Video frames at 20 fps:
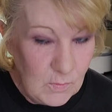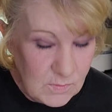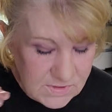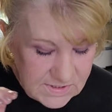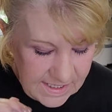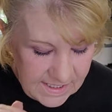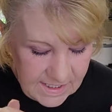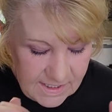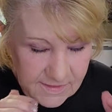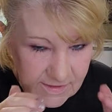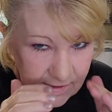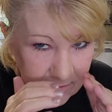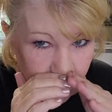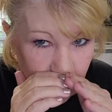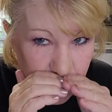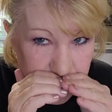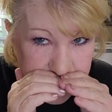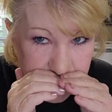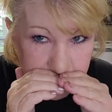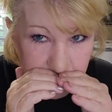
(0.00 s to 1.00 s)
Don't say anything,
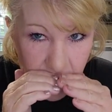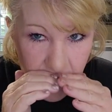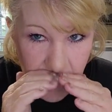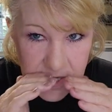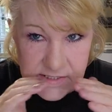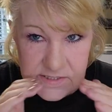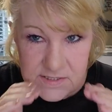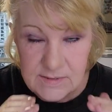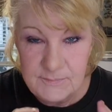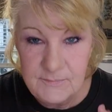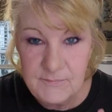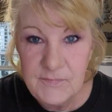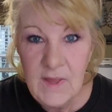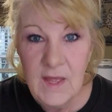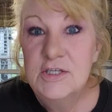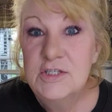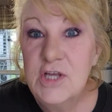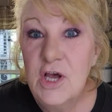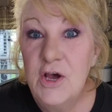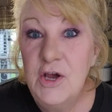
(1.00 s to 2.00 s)
we'll surprise them.
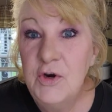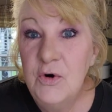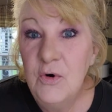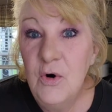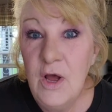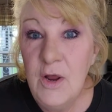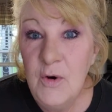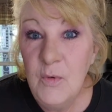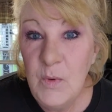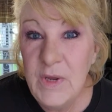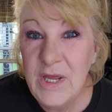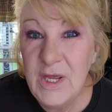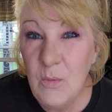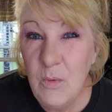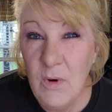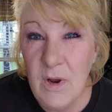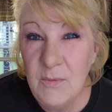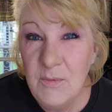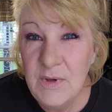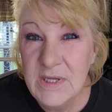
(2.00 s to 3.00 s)
So you're on
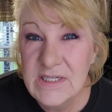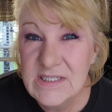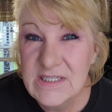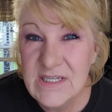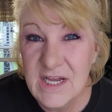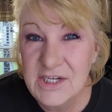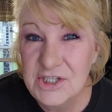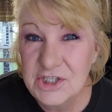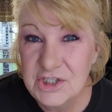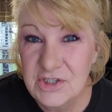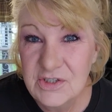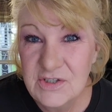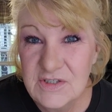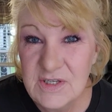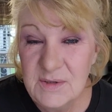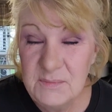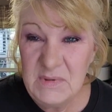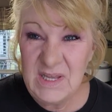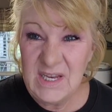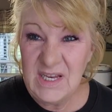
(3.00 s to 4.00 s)
week one with
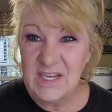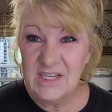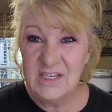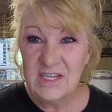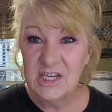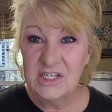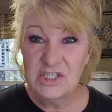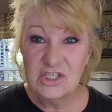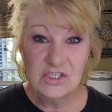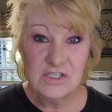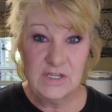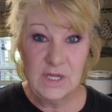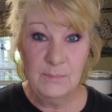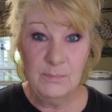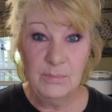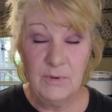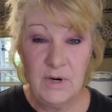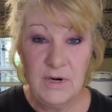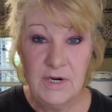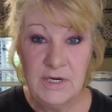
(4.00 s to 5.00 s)
dentures, immediate dentures,
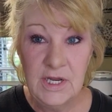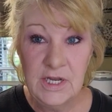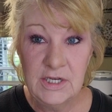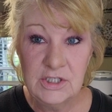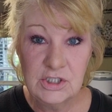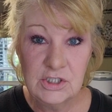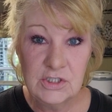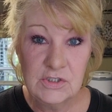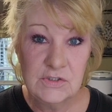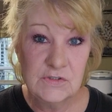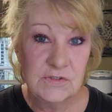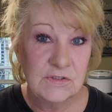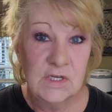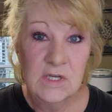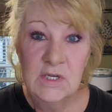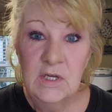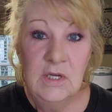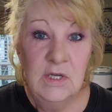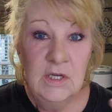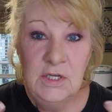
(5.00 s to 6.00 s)
temporary dentures.
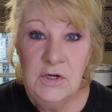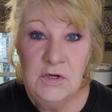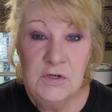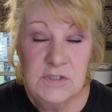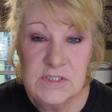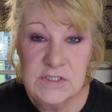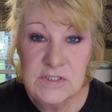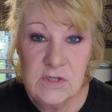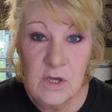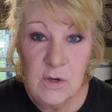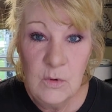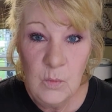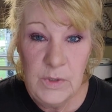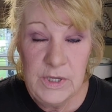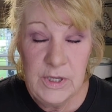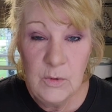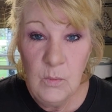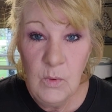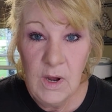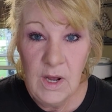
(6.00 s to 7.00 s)
You're just on
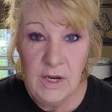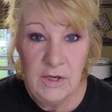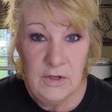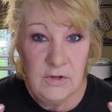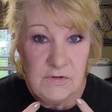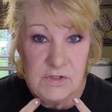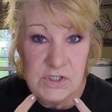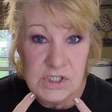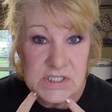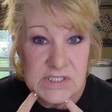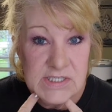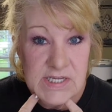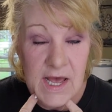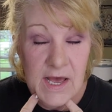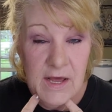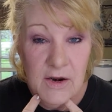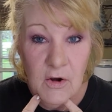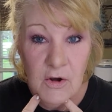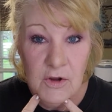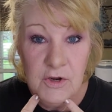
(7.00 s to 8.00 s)
week one. You just
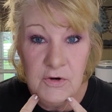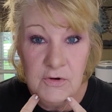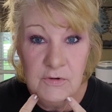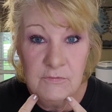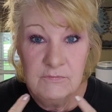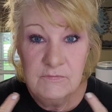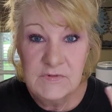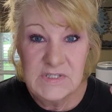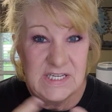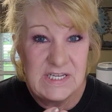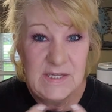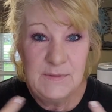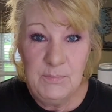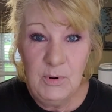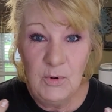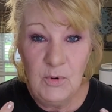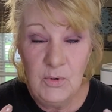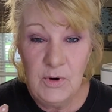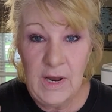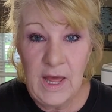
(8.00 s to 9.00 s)
had all your teeth
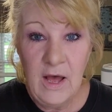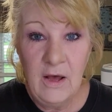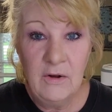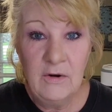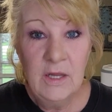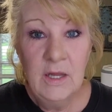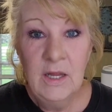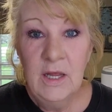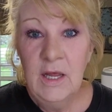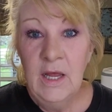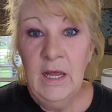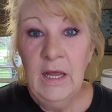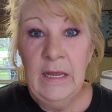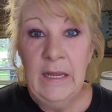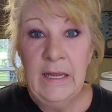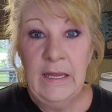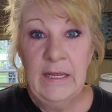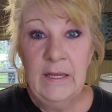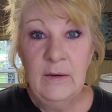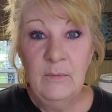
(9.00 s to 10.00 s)
pulled out
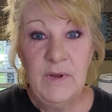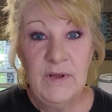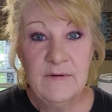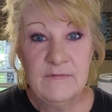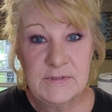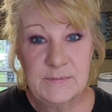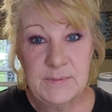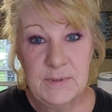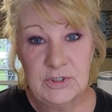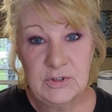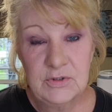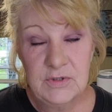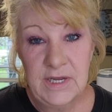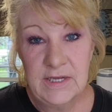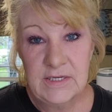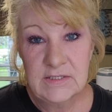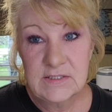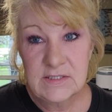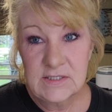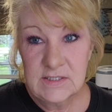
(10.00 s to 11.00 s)
and we have a special
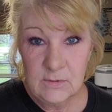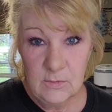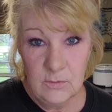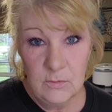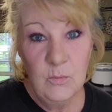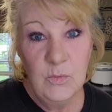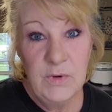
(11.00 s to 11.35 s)
guest.